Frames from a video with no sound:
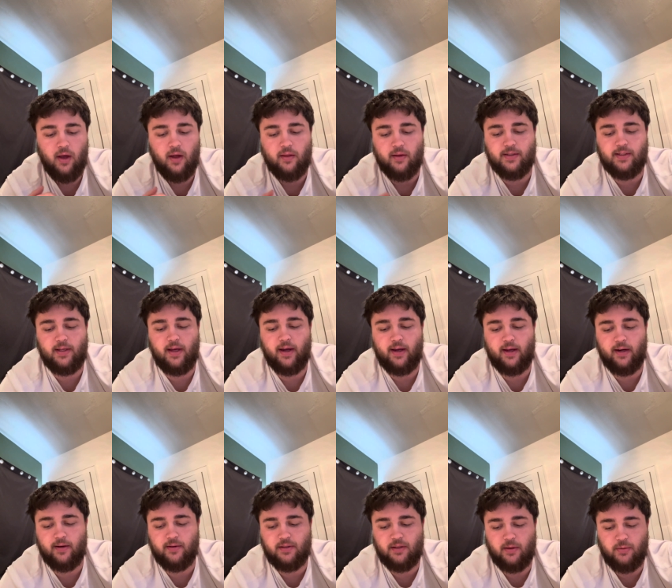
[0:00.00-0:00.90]
The second
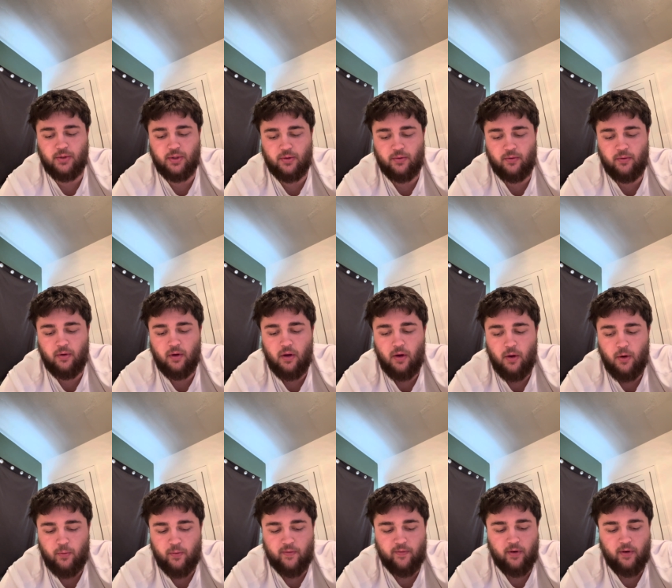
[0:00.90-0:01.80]
assumption
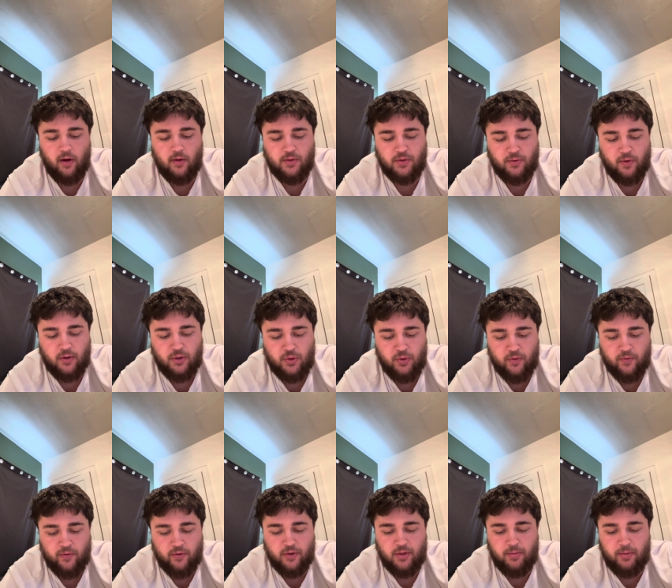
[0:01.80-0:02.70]
revolves around
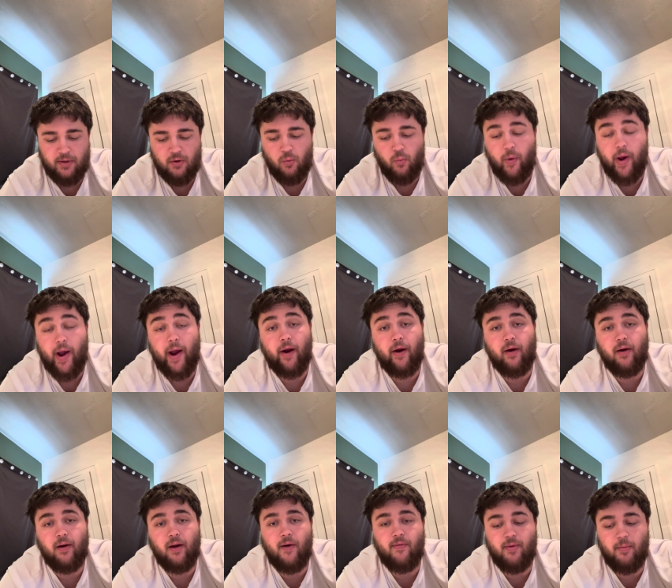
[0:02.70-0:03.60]
juveniles being aware
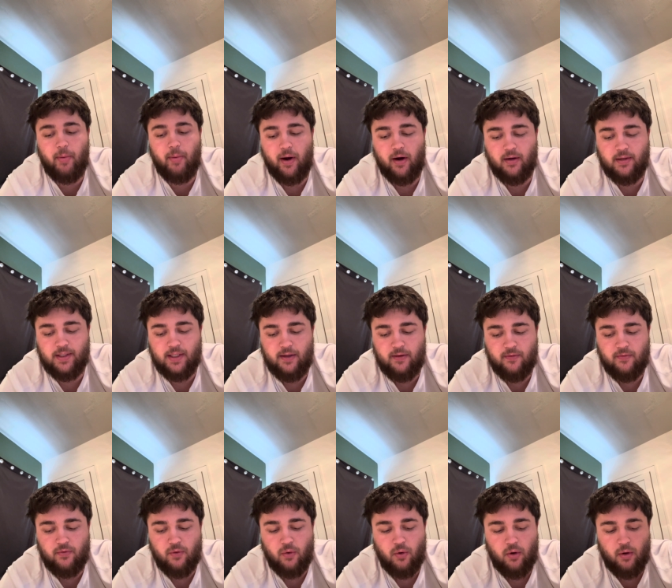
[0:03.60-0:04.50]
of the penalty
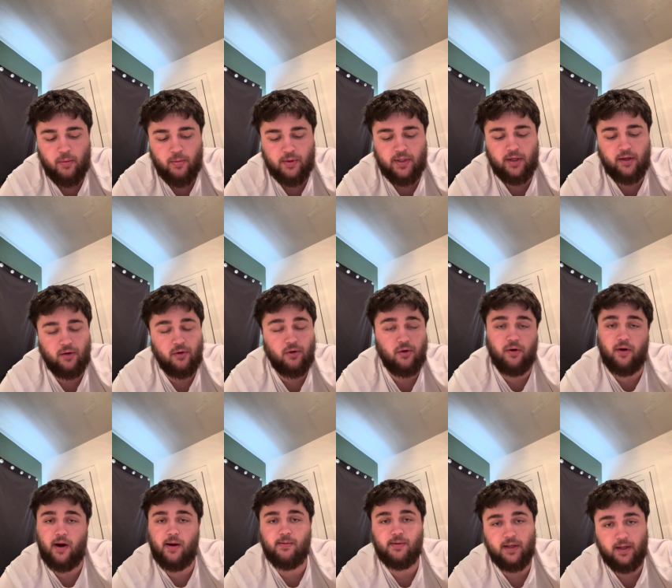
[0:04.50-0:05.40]
for particular
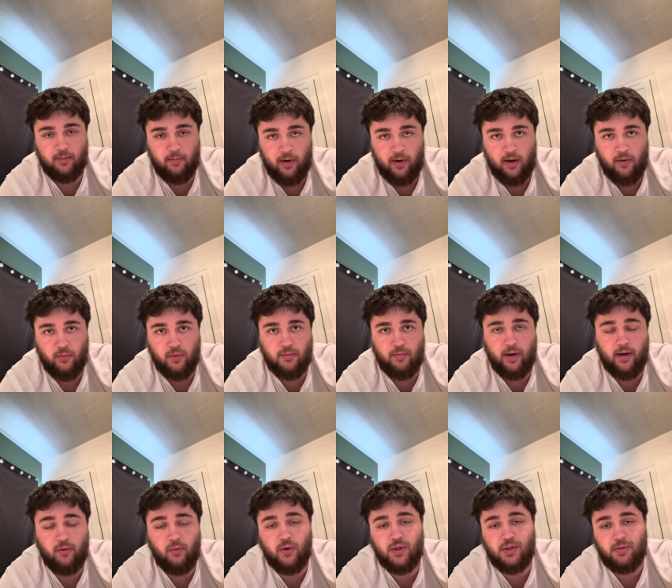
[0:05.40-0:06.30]
crimes they commit,
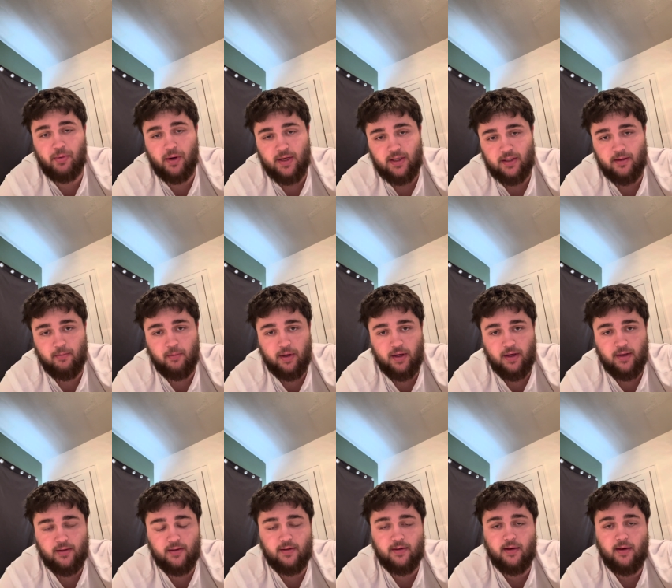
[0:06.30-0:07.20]
which basically
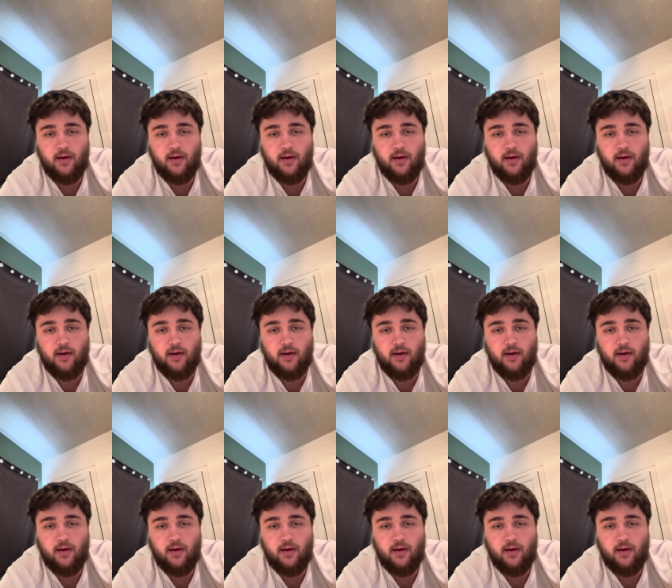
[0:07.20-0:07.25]
means